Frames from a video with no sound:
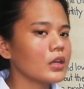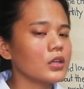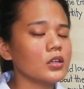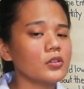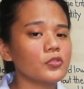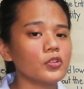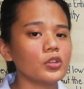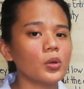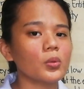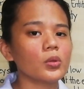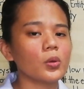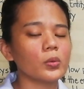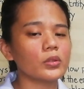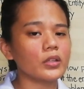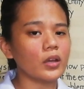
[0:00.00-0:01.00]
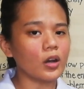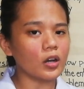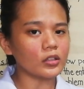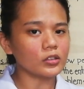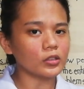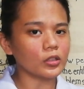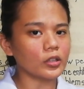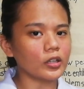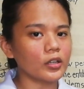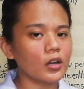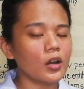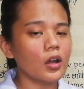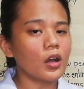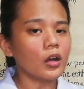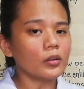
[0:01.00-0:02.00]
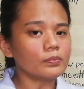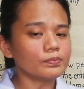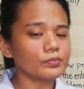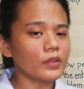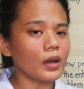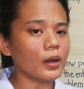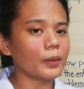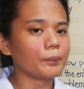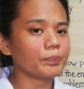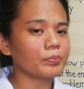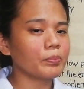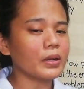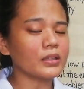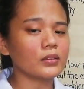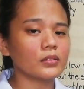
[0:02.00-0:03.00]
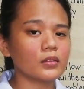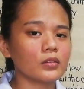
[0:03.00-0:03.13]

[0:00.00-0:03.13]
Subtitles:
If you don't know the author, but